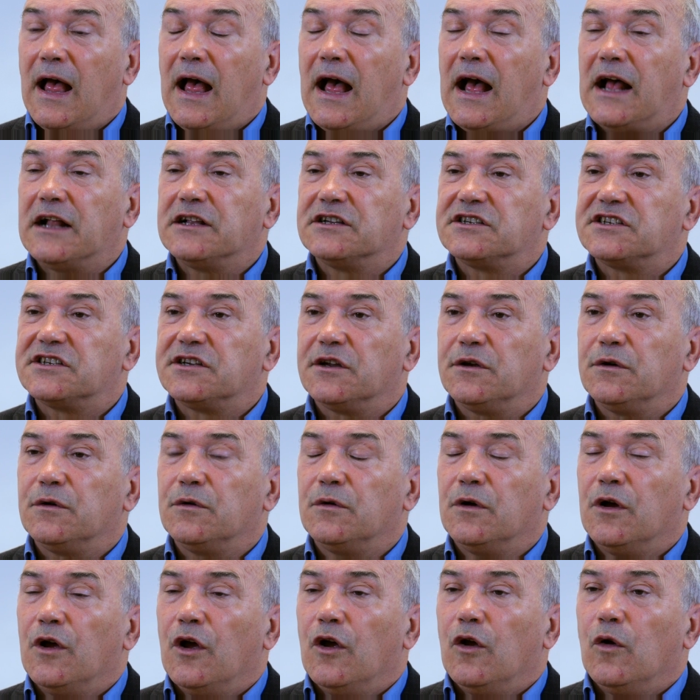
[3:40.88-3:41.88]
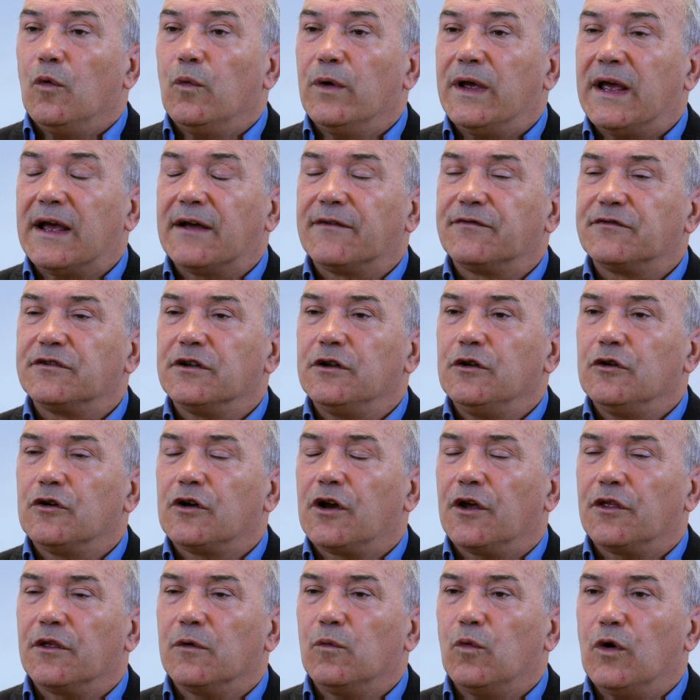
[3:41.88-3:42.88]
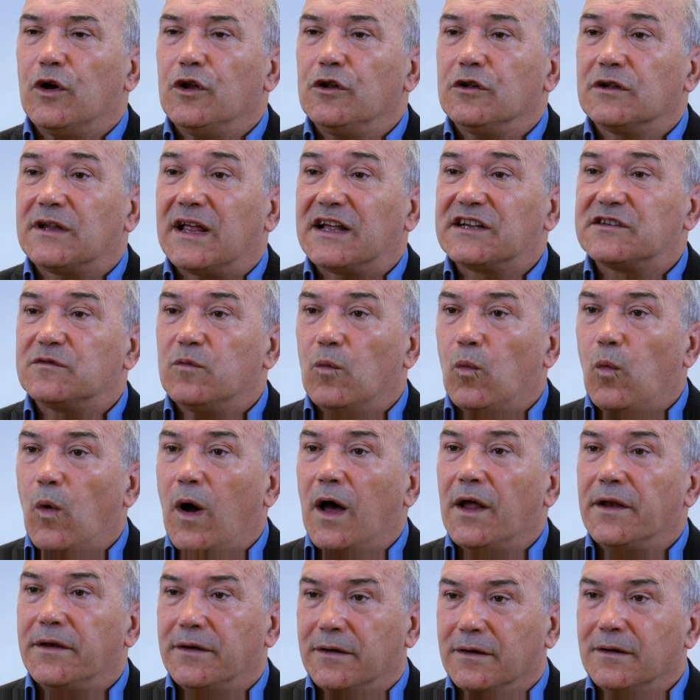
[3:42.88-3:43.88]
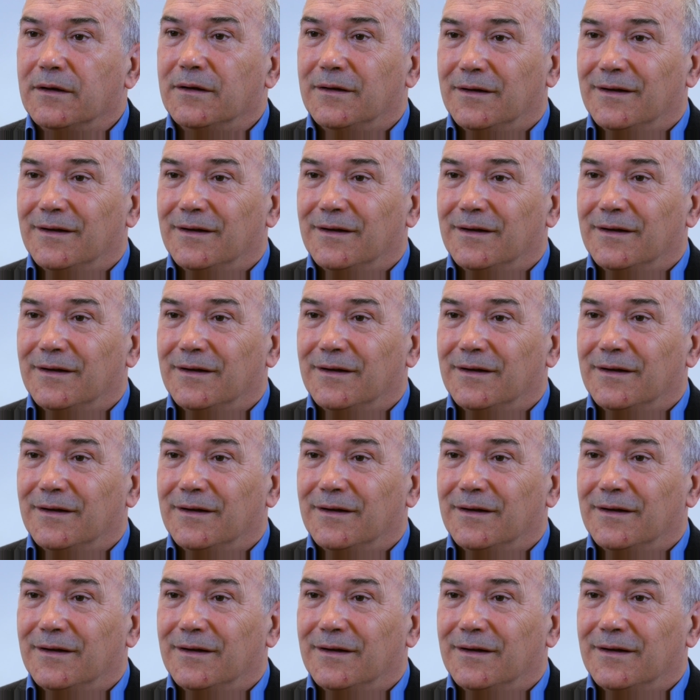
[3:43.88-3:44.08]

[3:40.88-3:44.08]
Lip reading: And so we have to look at the world as one.